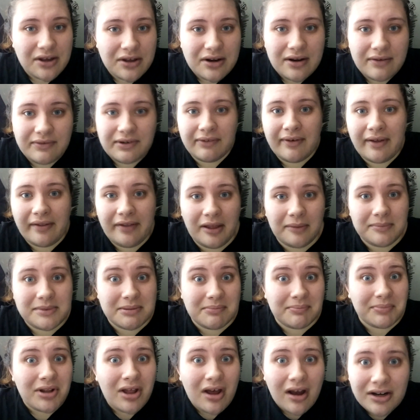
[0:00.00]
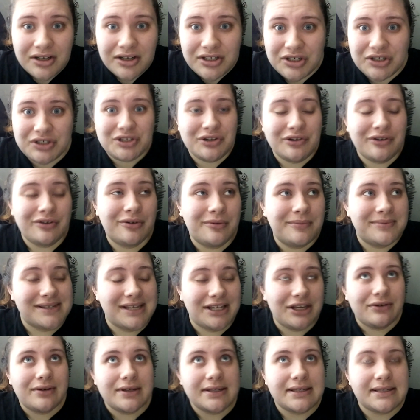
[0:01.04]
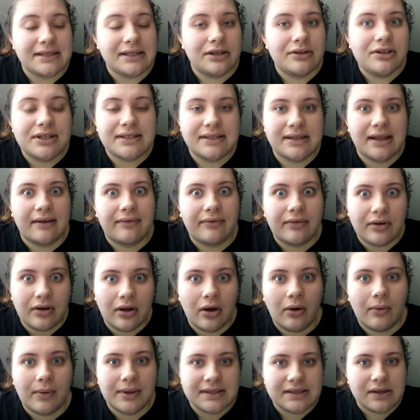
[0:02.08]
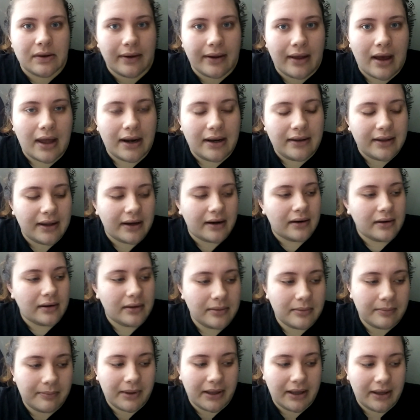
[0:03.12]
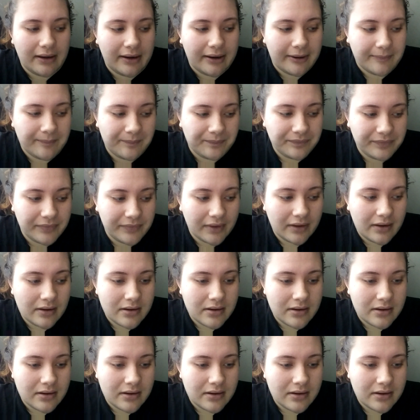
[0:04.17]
could have developed and blocked your tubes, and you just, you just never know what's going on in there. But um,